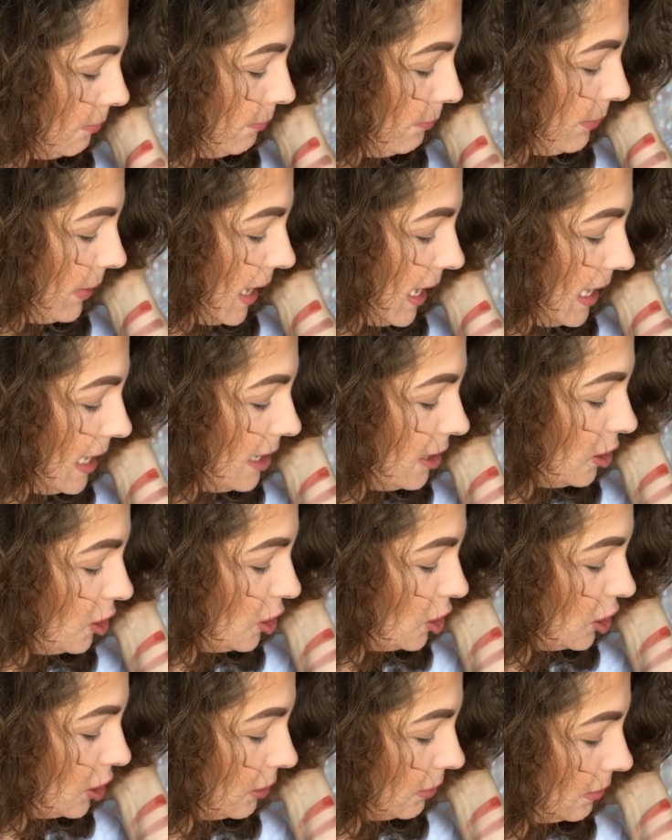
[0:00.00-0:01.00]

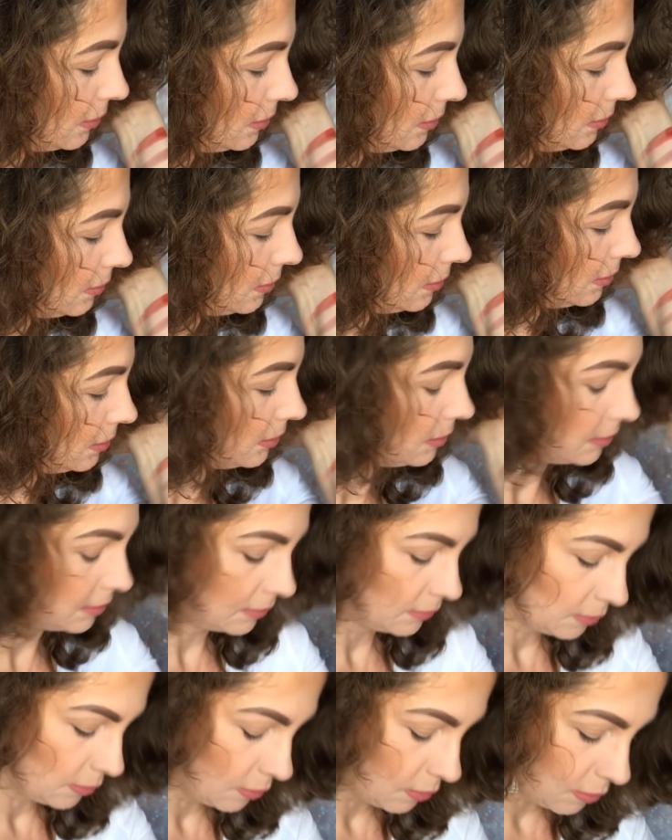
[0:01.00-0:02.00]
peach
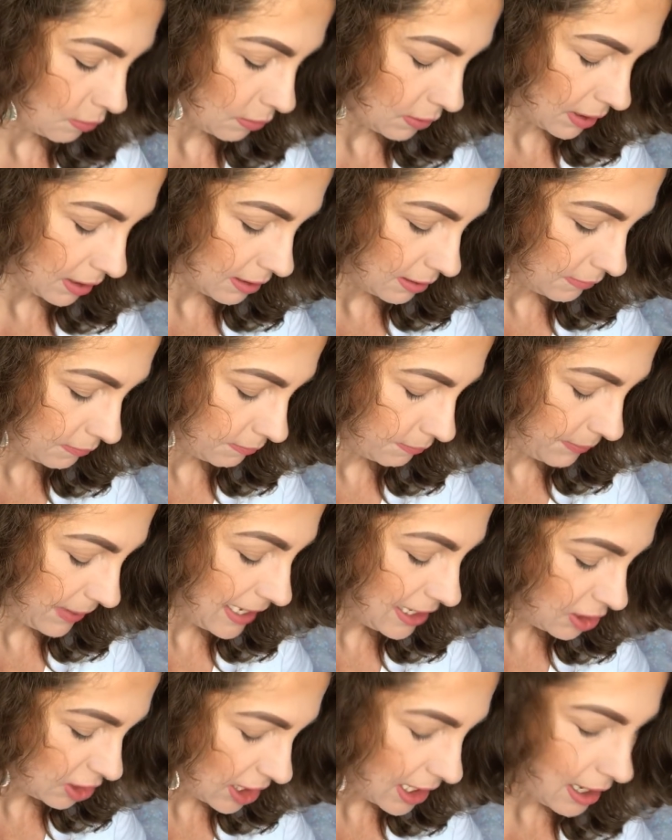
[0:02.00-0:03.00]
or
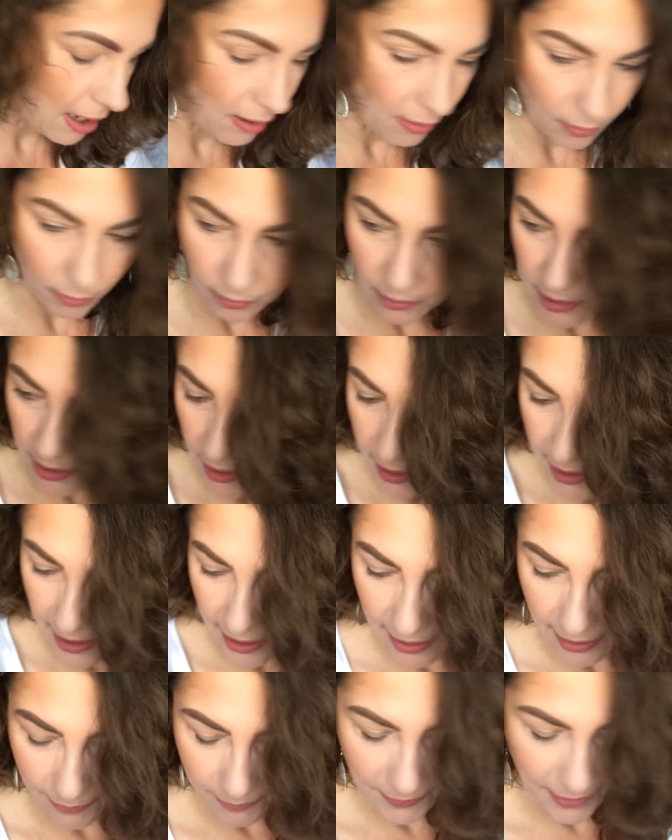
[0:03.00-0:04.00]
peachy gold.
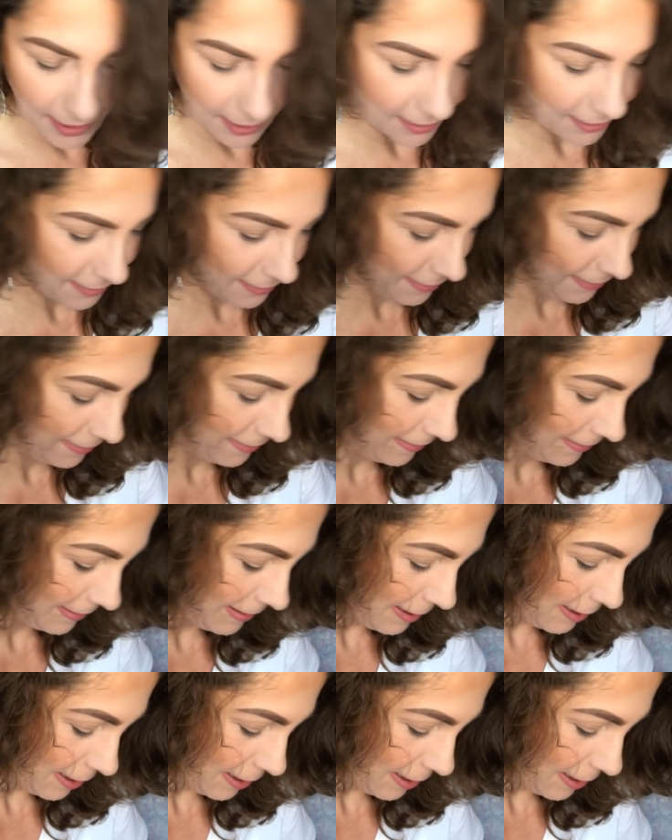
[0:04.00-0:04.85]
Yeah. I'm